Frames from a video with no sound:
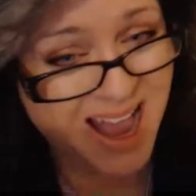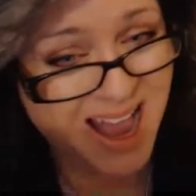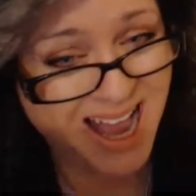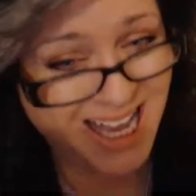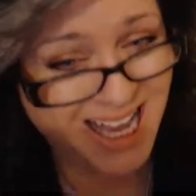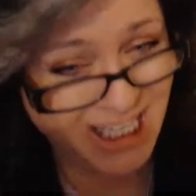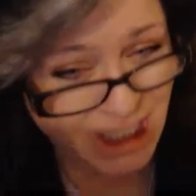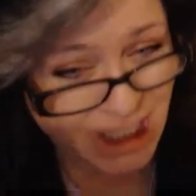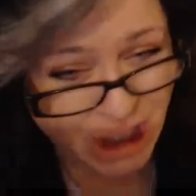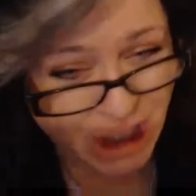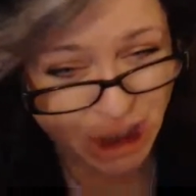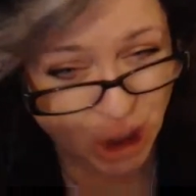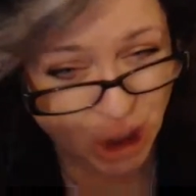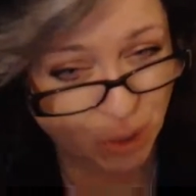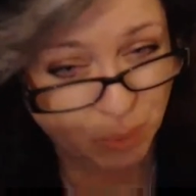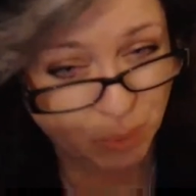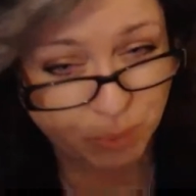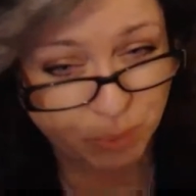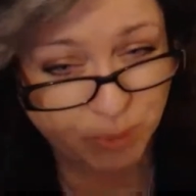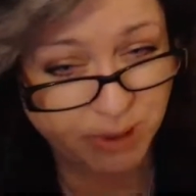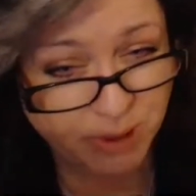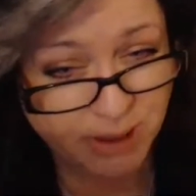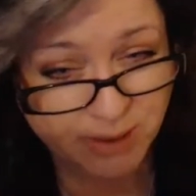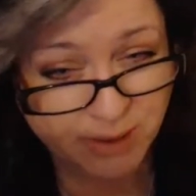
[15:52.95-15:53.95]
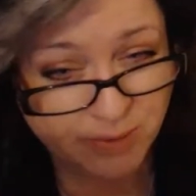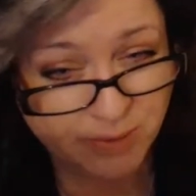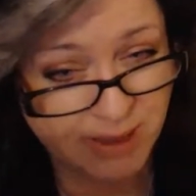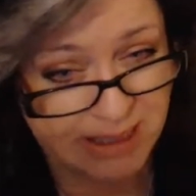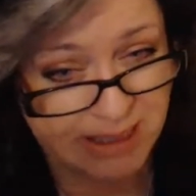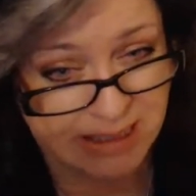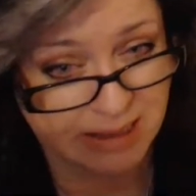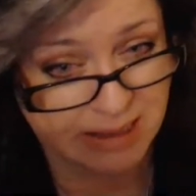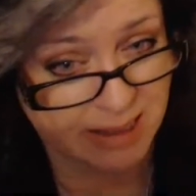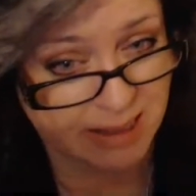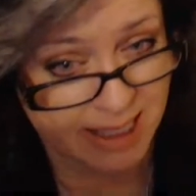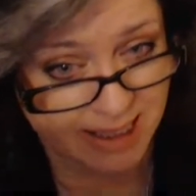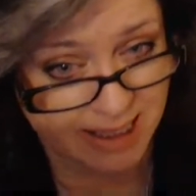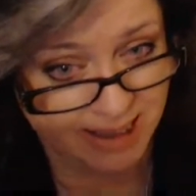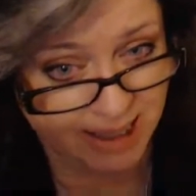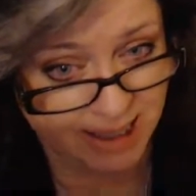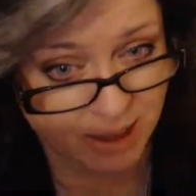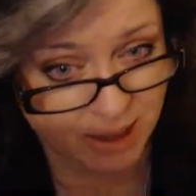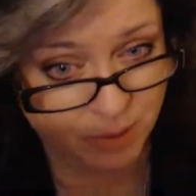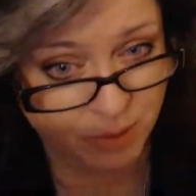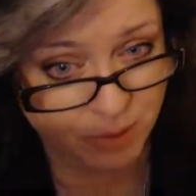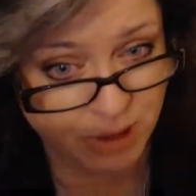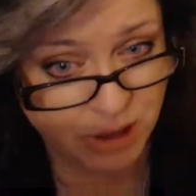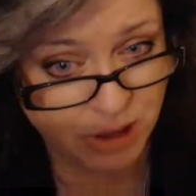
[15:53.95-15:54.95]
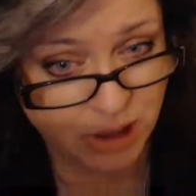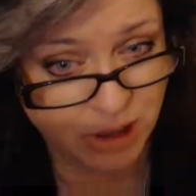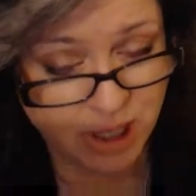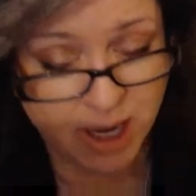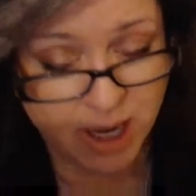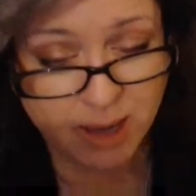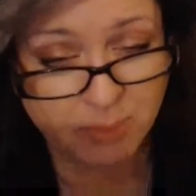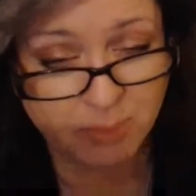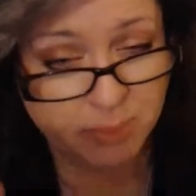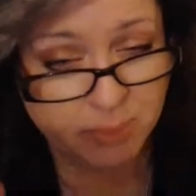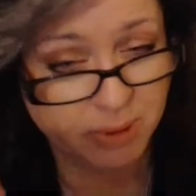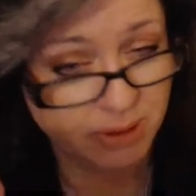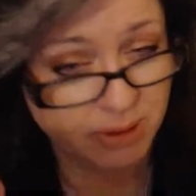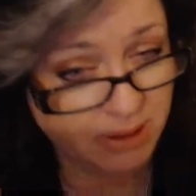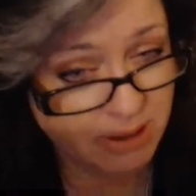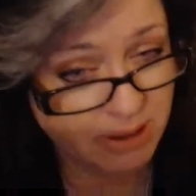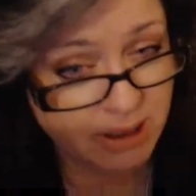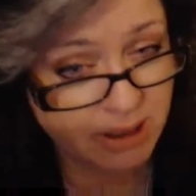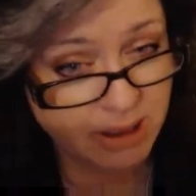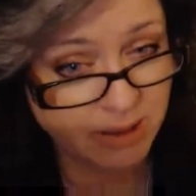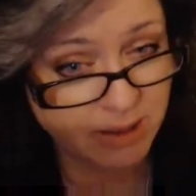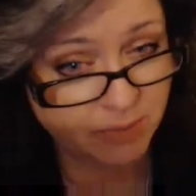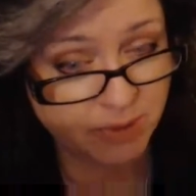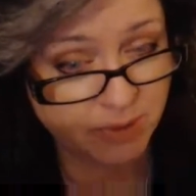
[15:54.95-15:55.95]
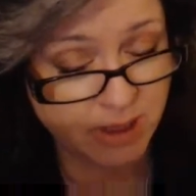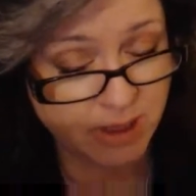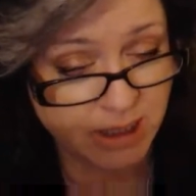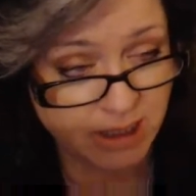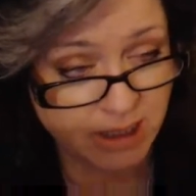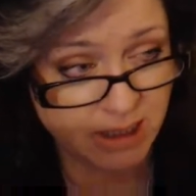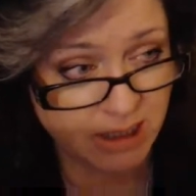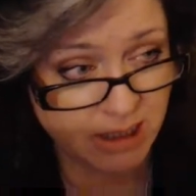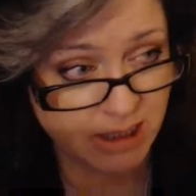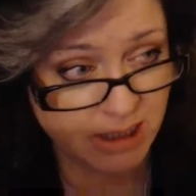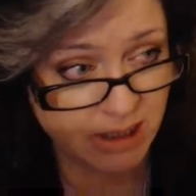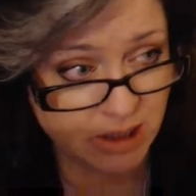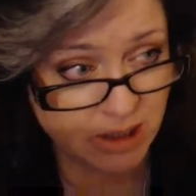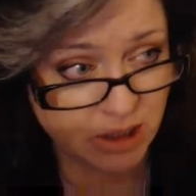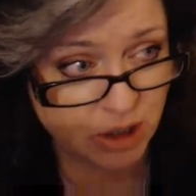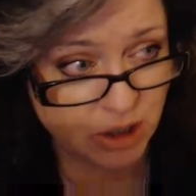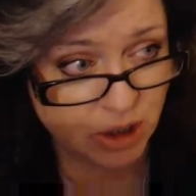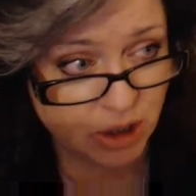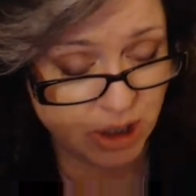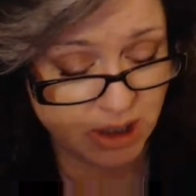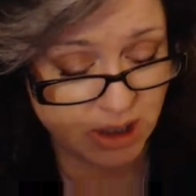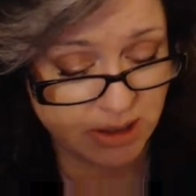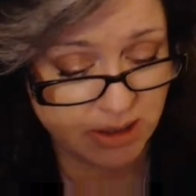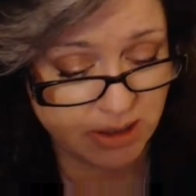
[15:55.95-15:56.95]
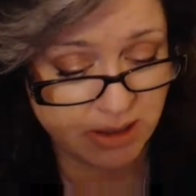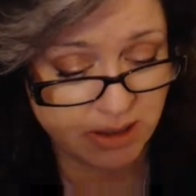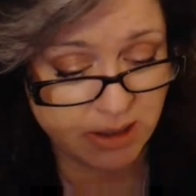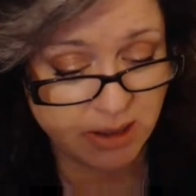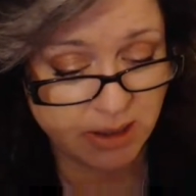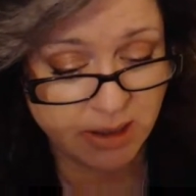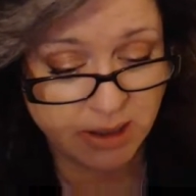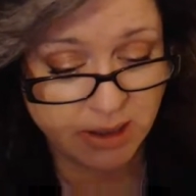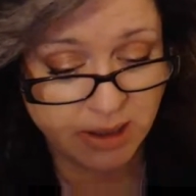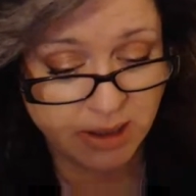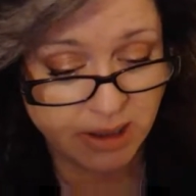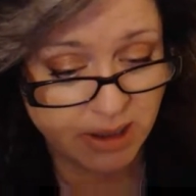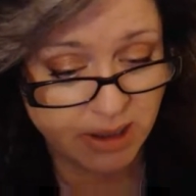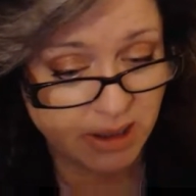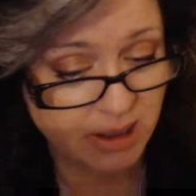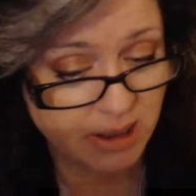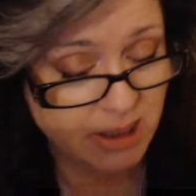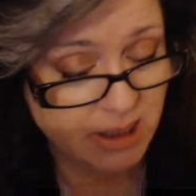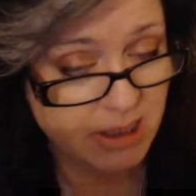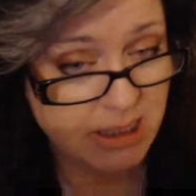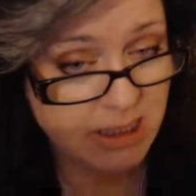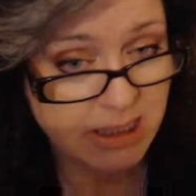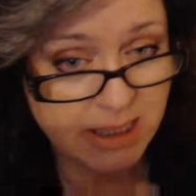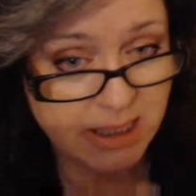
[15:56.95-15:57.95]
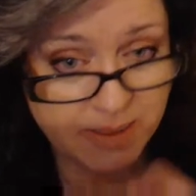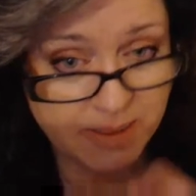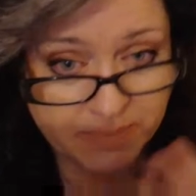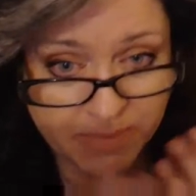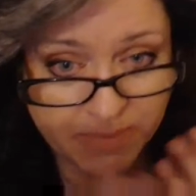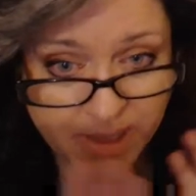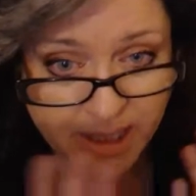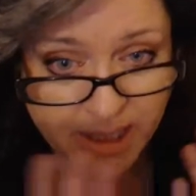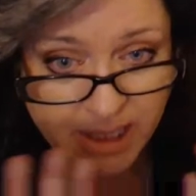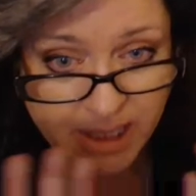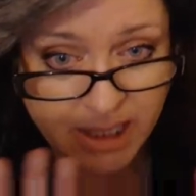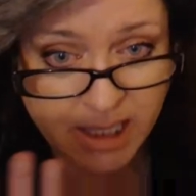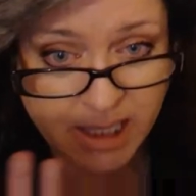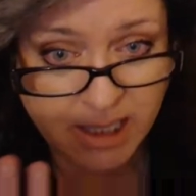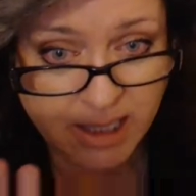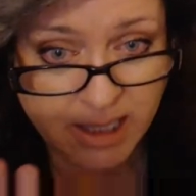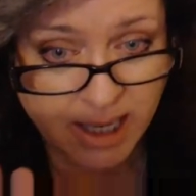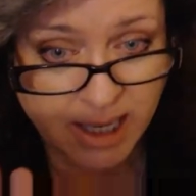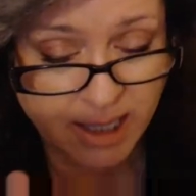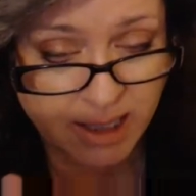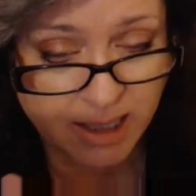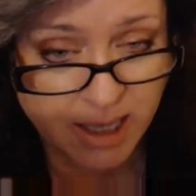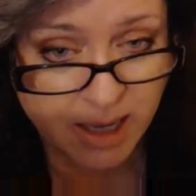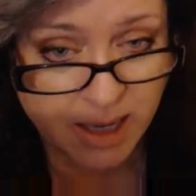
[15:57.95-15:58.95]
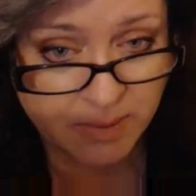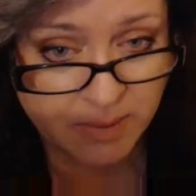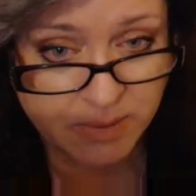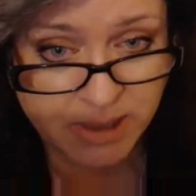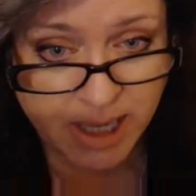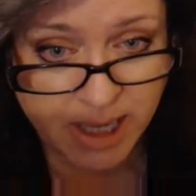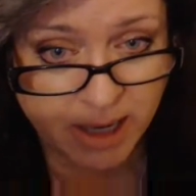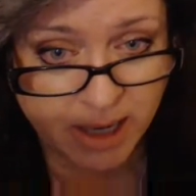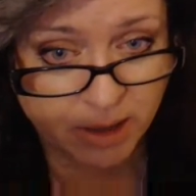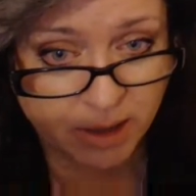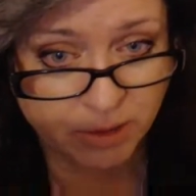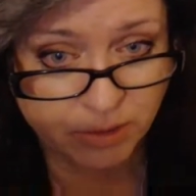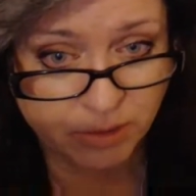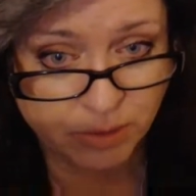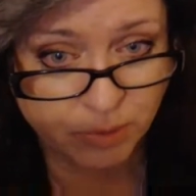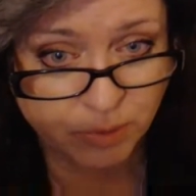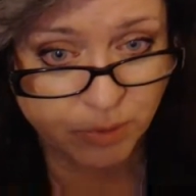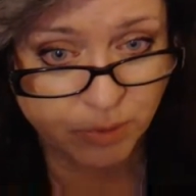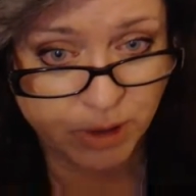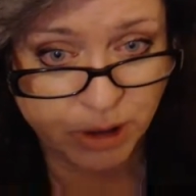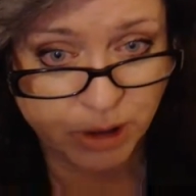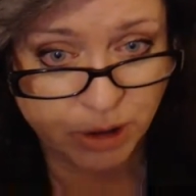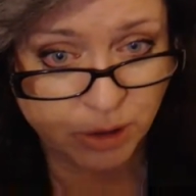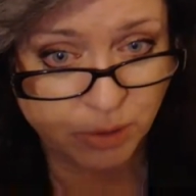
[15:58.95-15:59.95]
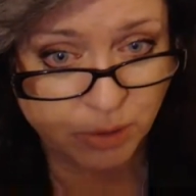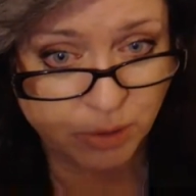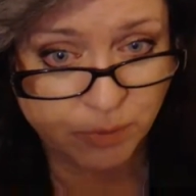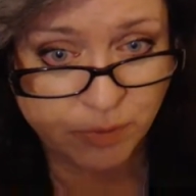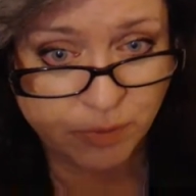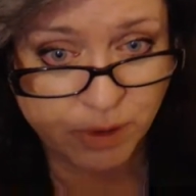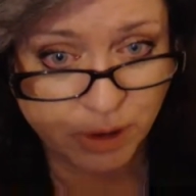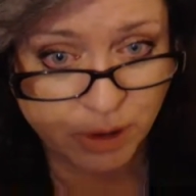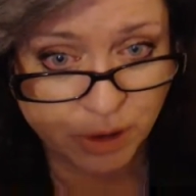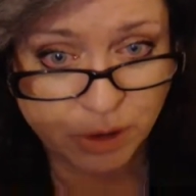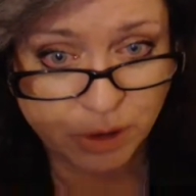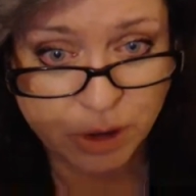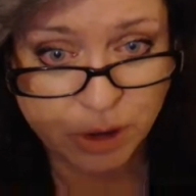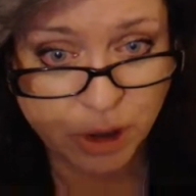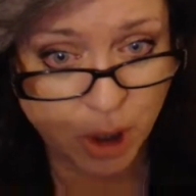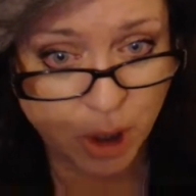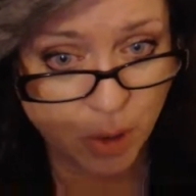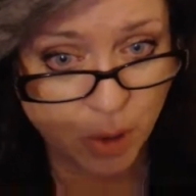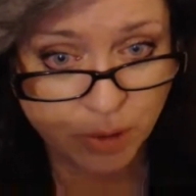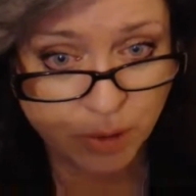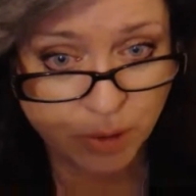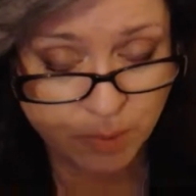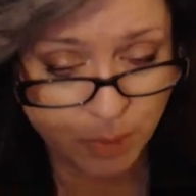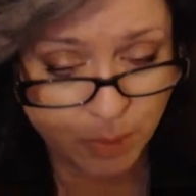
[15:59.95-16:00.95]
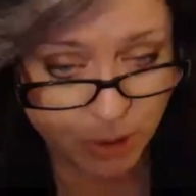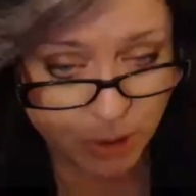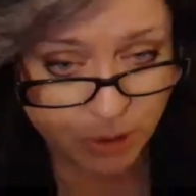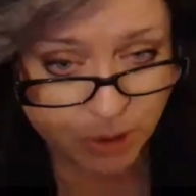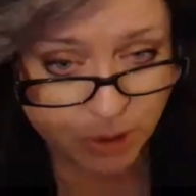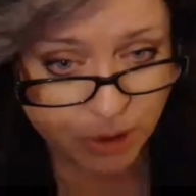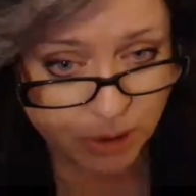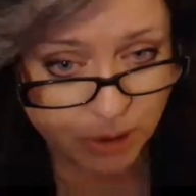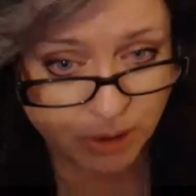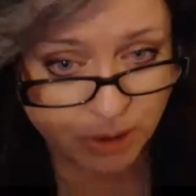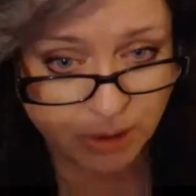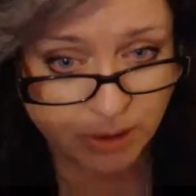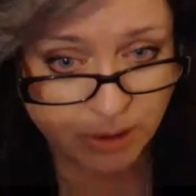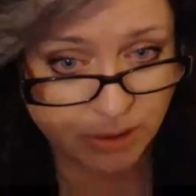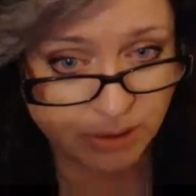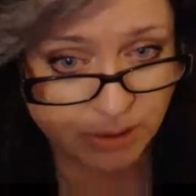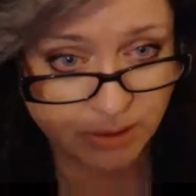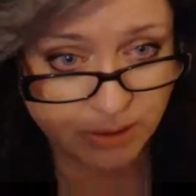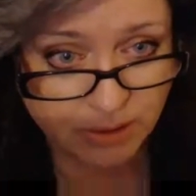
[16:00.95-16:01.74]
I don't believe it's a light language. I believe it is just something that comes out when you feel so spiritual.